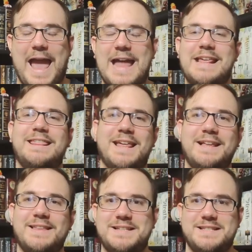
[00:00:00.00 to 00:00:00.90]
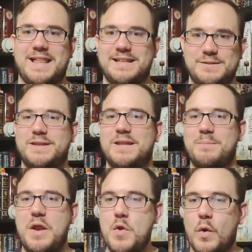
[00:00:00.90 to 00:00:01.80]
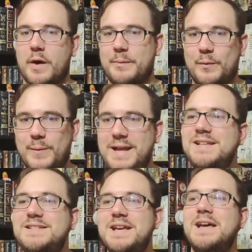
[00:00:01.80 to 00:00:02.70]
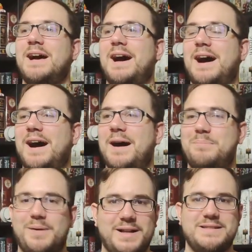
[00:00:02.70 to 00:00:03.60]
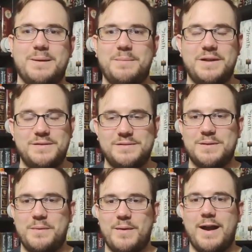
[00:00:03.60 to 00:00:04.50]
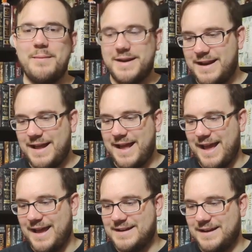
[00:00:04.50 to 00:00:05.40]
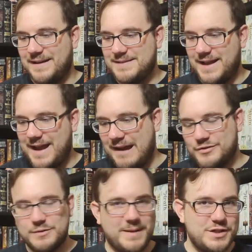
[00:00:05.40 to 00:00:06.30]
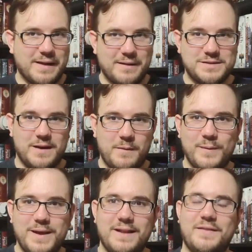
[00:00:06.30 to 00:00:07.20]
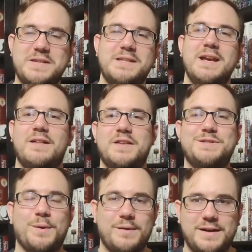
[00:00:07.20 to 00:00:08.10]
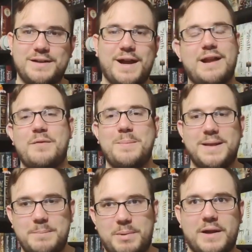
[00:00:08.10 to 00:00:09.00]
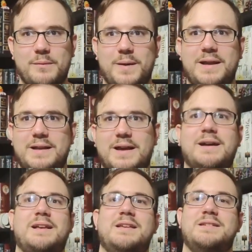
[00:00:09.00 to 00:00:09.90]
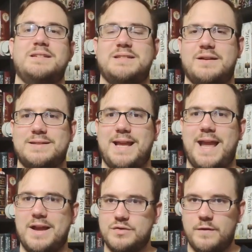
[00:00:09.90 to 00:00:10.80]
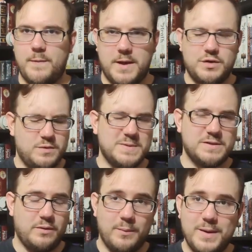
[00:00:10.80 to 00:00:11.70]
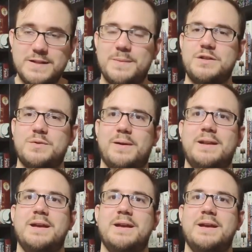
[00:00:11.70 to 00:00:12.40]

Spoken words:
anything that's within my normal reads. But it's somebody recommended it. And then after mentioning I was going to be reading this, this turned into kind of a mini buddy read because it sounds like Andrew from Andrew's Wizardly Reads might join.